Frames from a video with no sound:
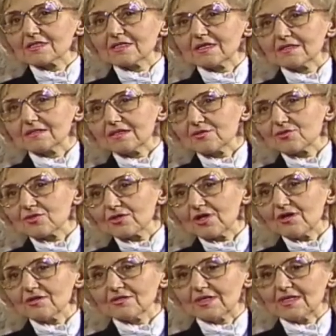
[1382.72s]
the, the
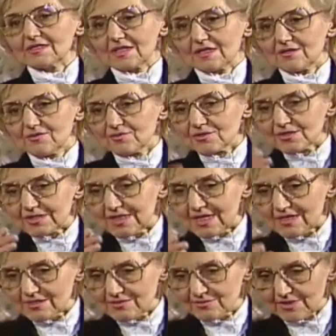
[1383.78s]
shroud is a
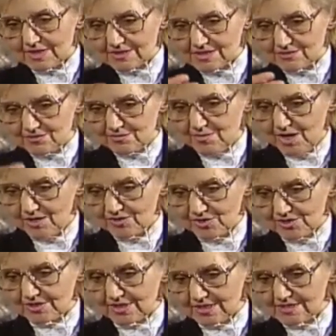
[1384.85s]
continuous,
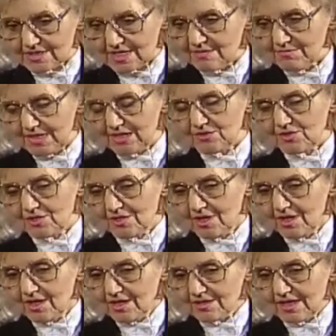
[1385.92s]
homogeneous image,
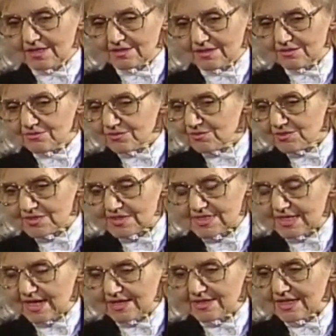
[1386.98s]
that you don't
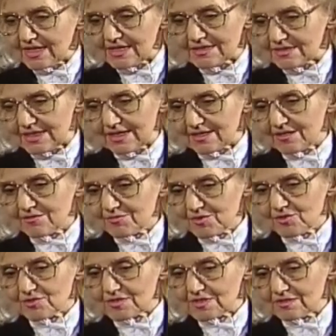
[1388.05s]
see any
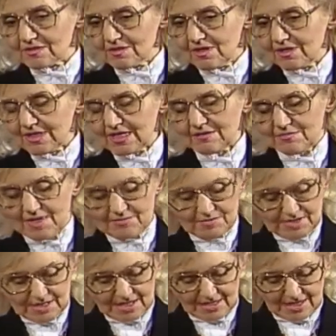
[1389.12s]
interruptions on it,
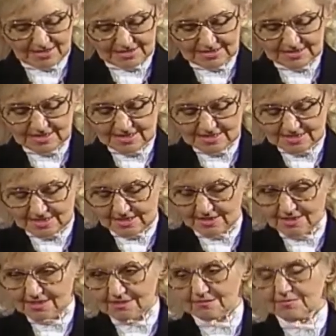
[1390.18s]
maybe at, at the wrist a
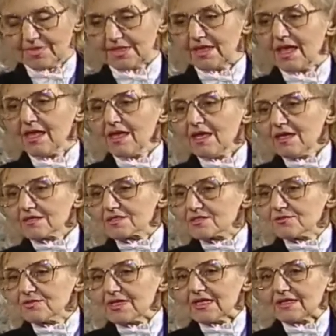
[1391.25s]
little bit.
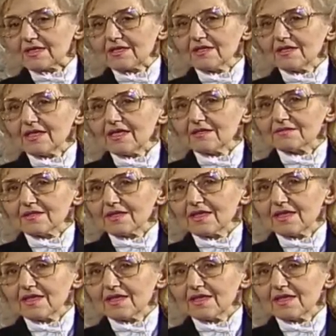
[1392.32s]
So it, it